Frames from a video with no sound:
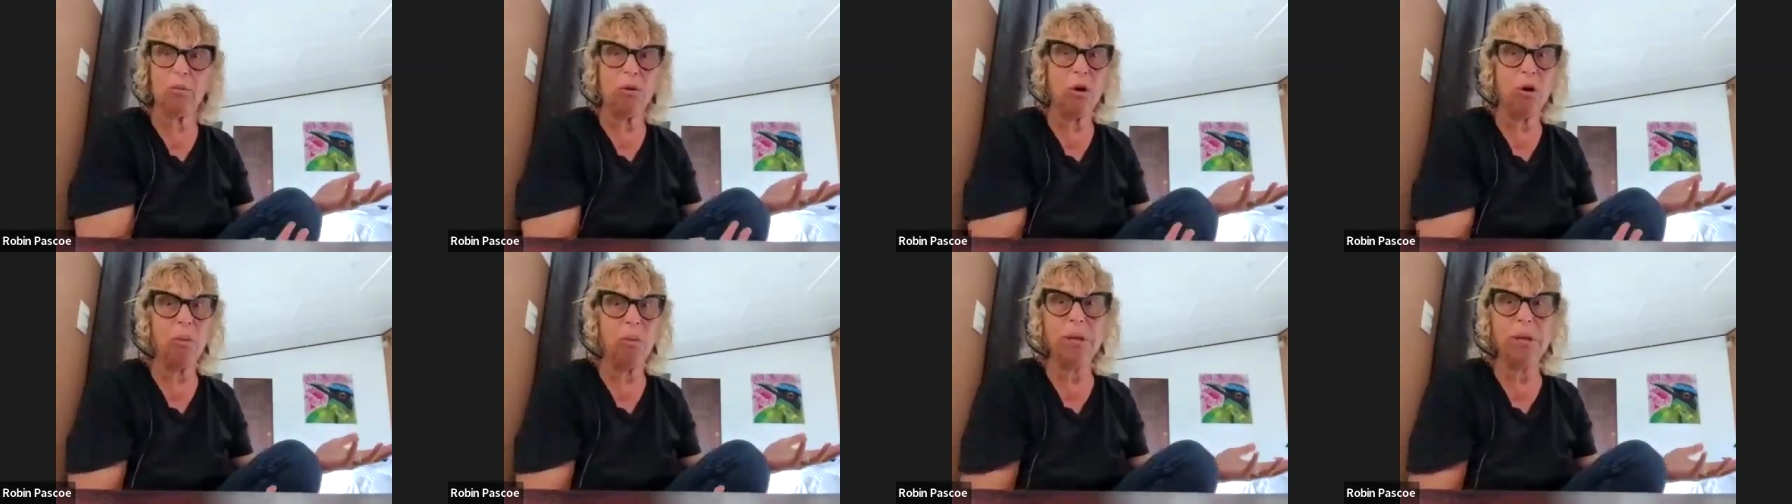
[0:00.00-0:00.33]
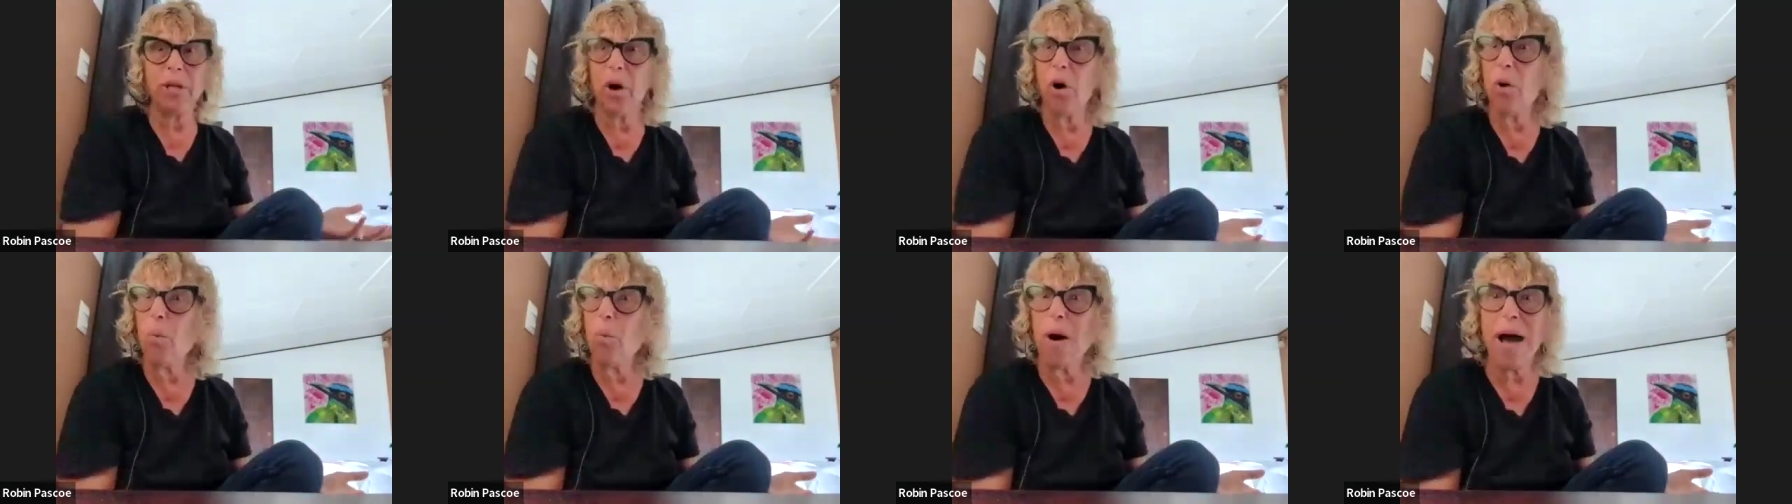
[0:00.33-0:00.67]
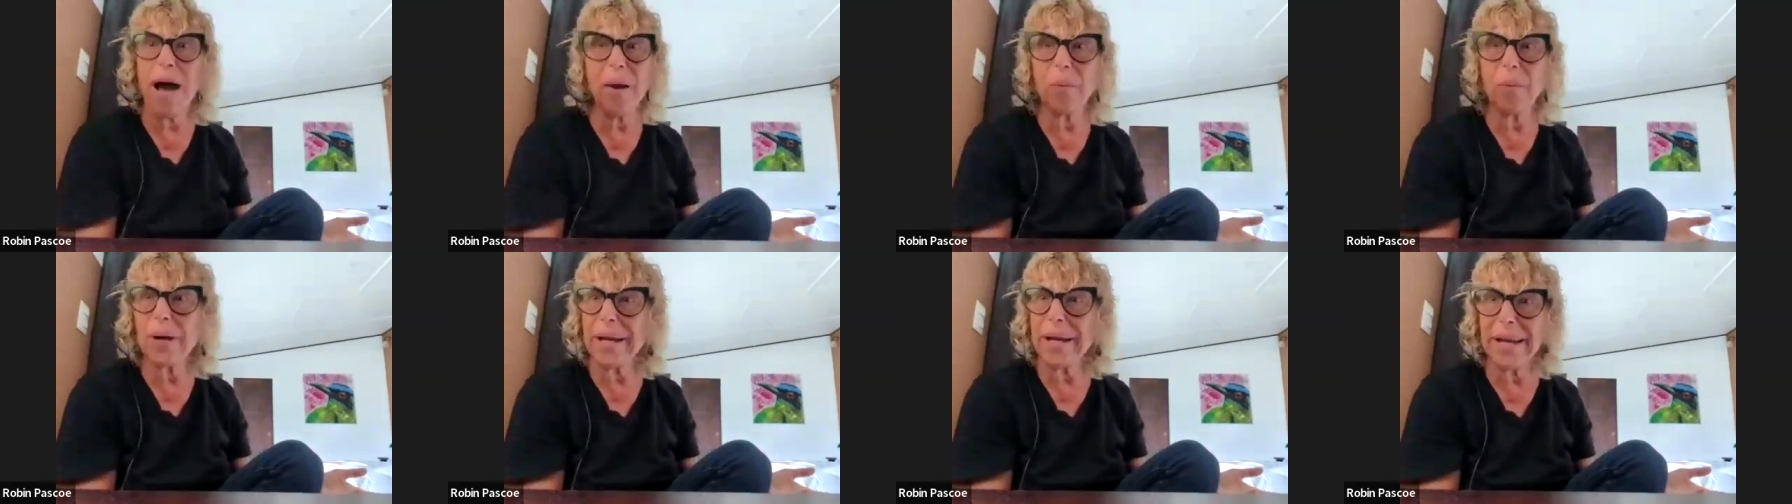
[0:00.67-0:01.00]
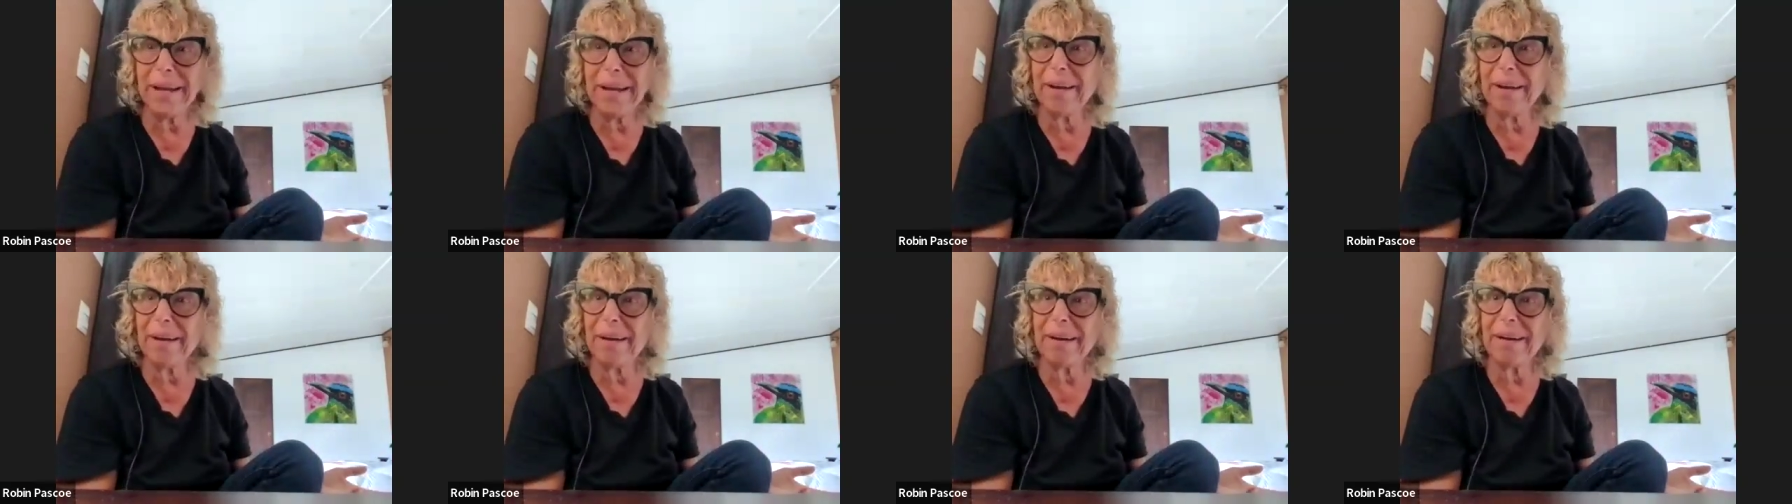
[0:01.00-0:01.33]
Well, we know why we're
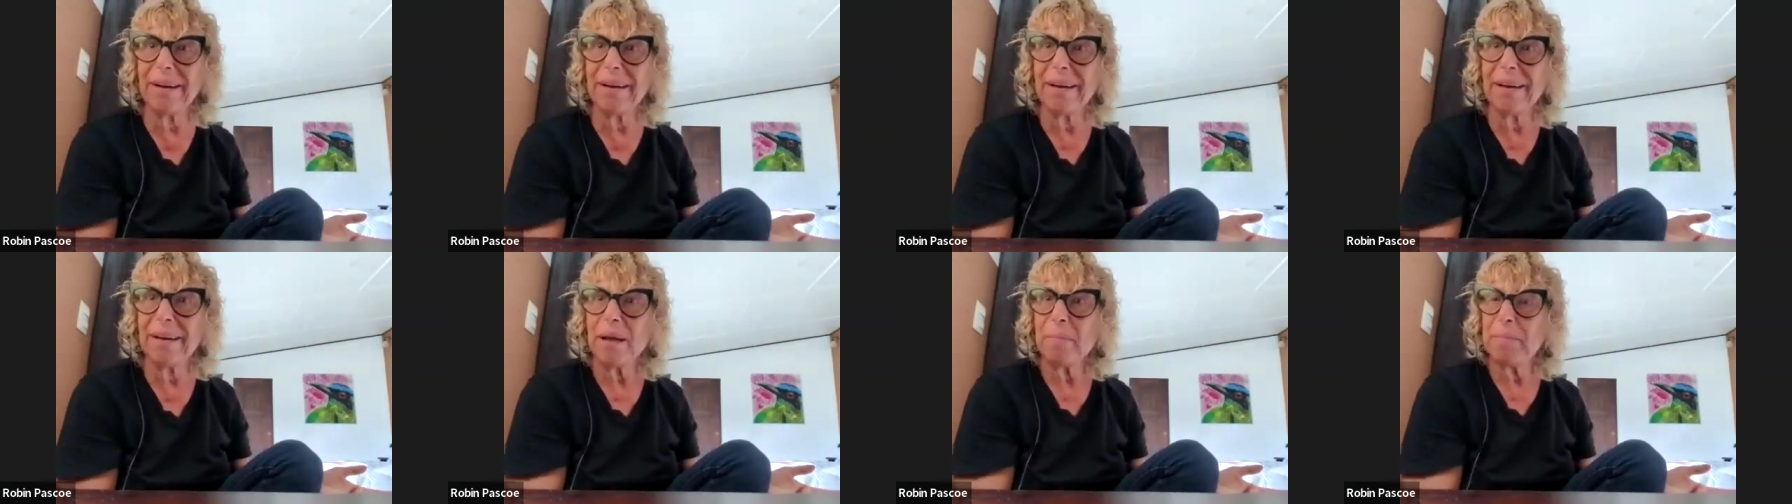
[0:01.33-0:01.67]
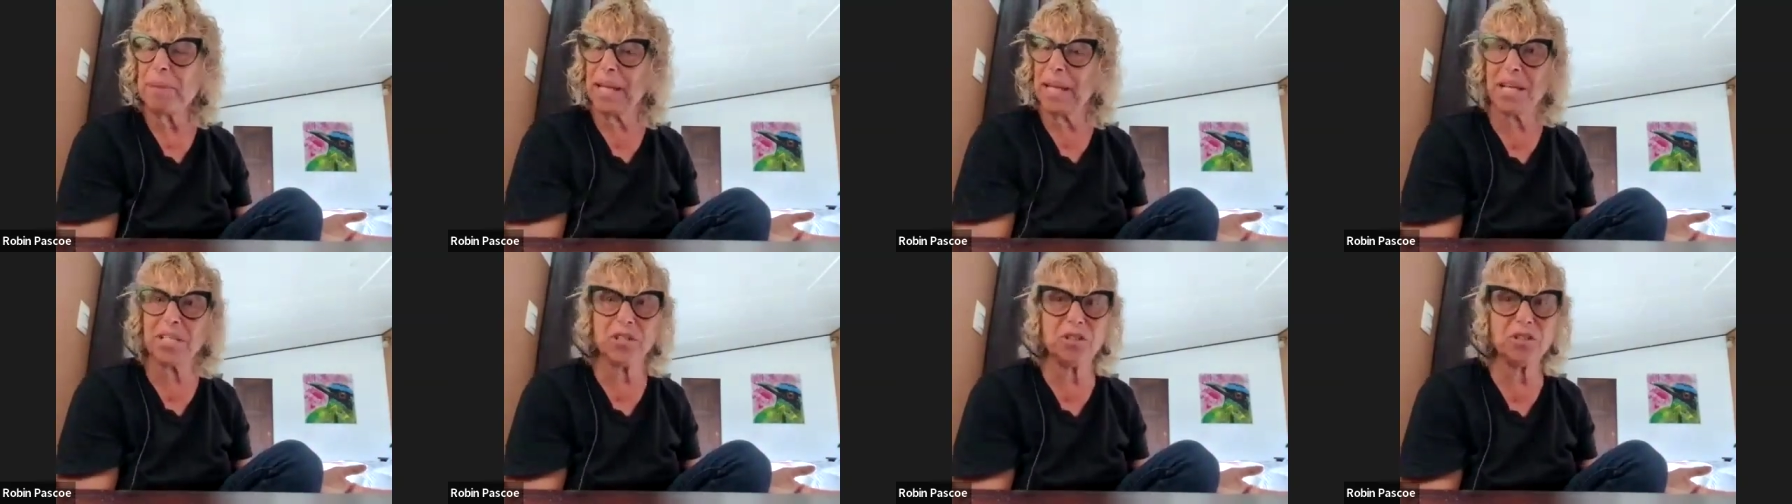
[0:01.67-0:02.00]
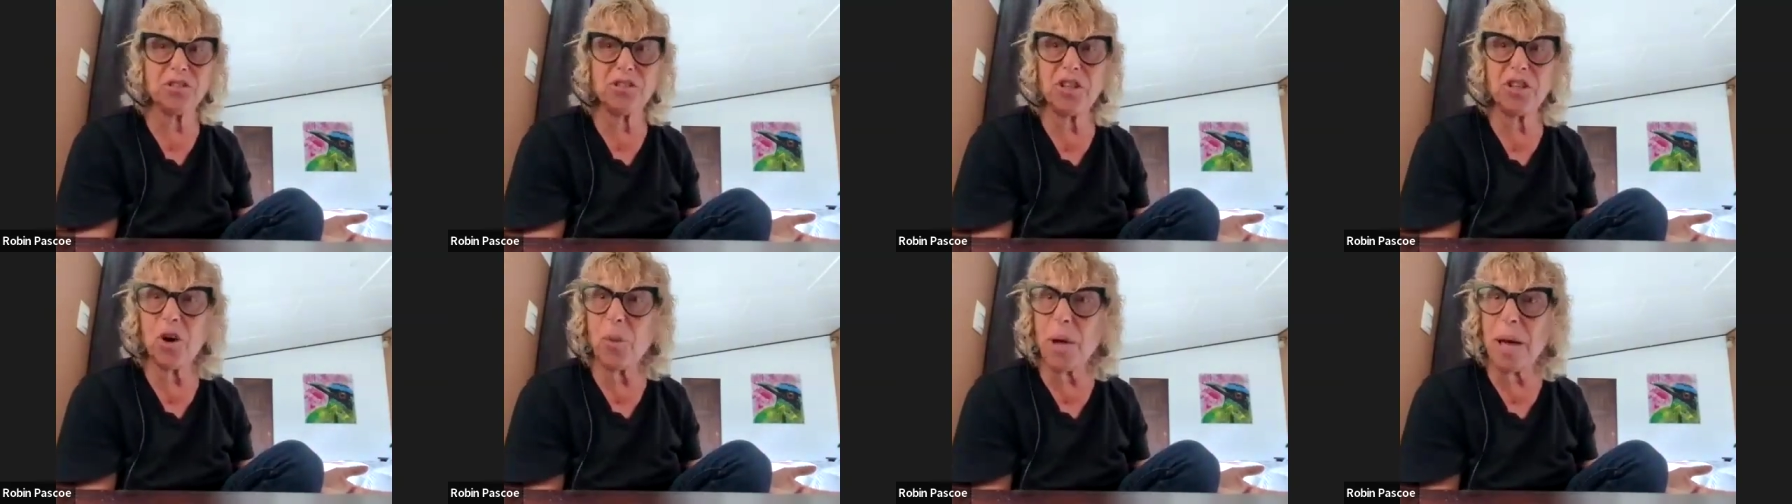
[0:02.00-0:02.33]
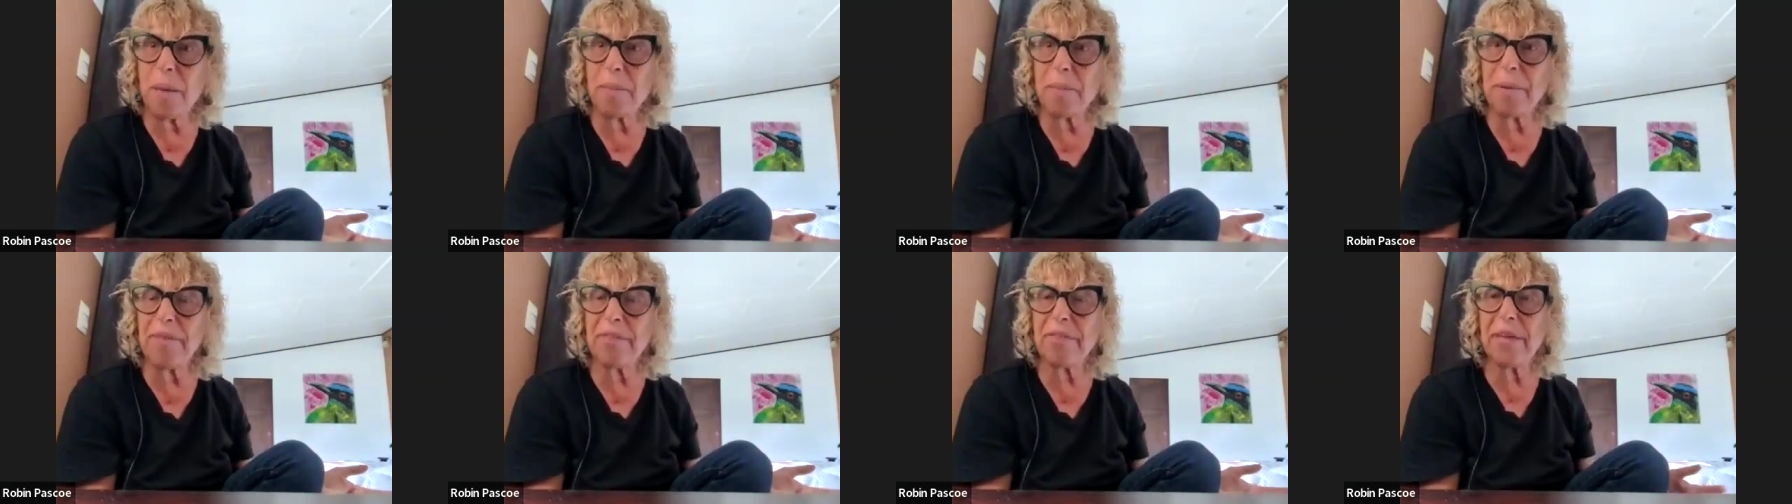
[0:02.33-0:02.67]
here because there's no
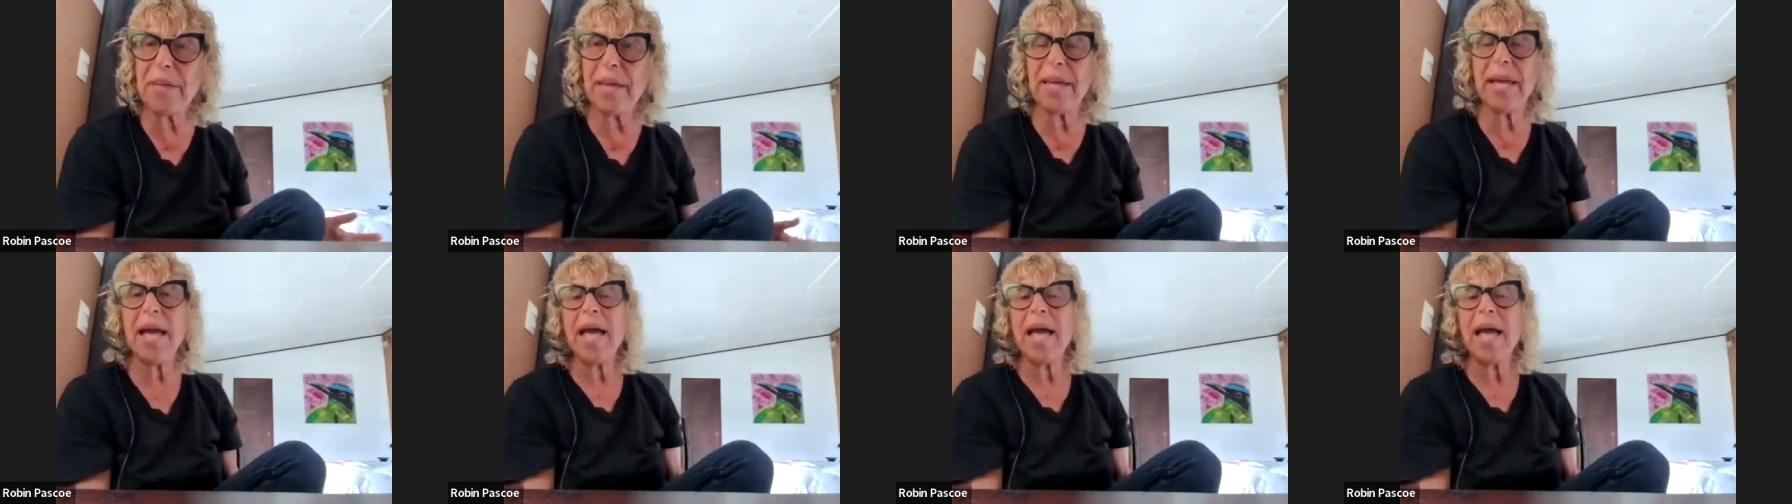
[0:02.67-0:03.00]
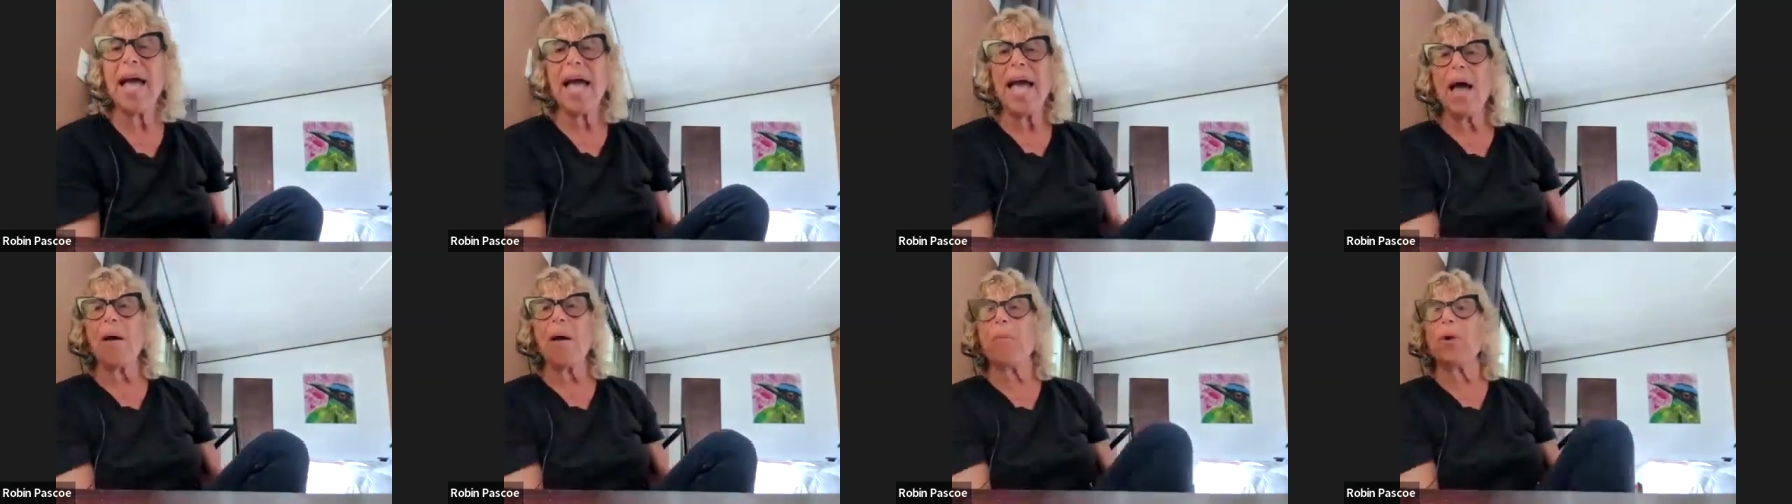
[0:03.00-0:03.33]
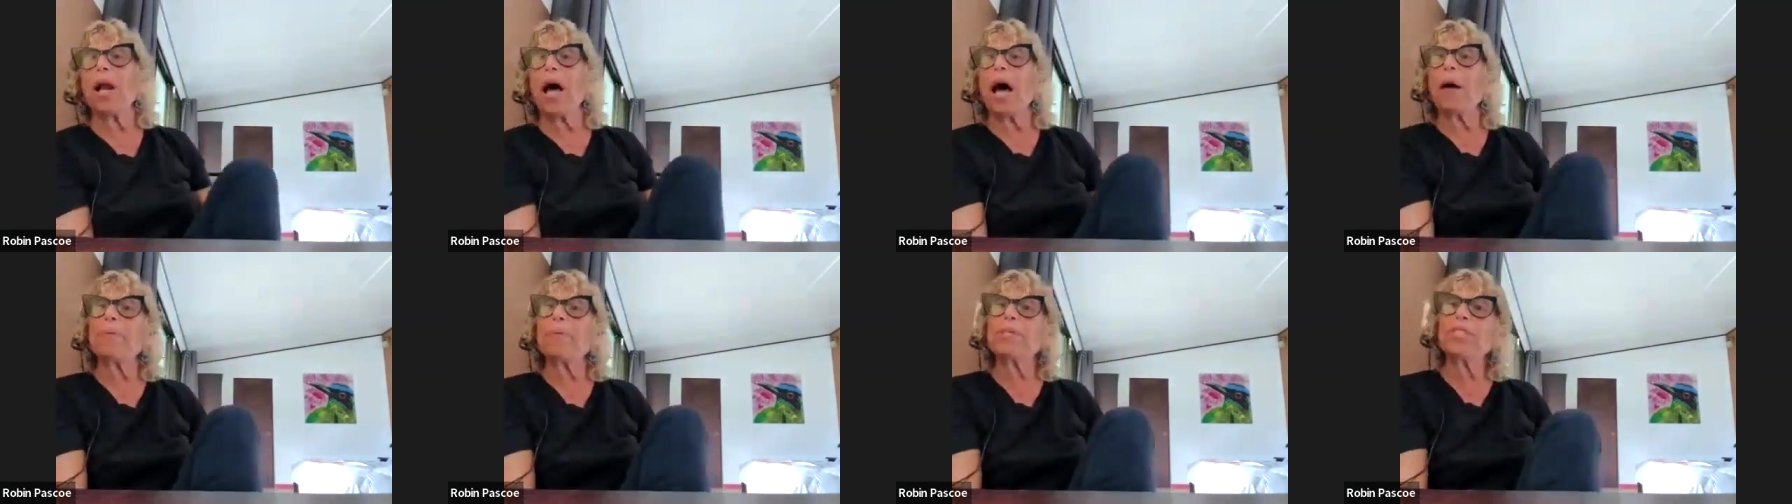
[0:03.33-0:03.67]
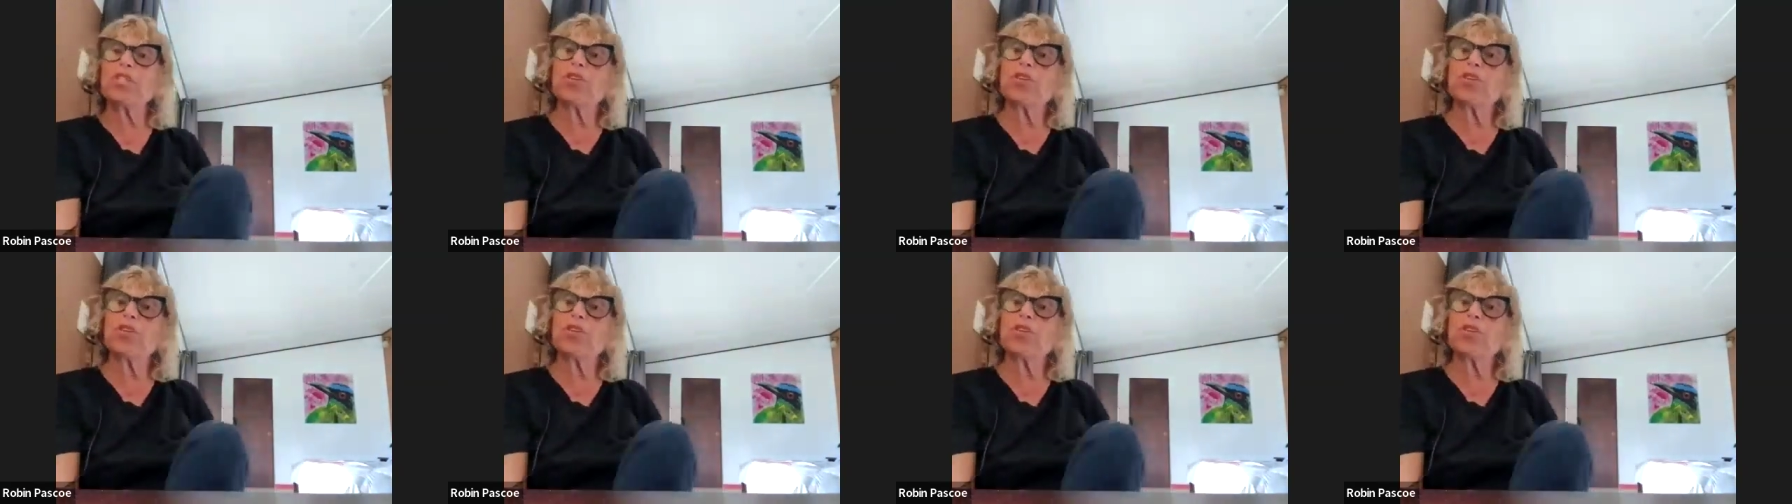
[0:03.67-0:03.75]
empathy. And when I was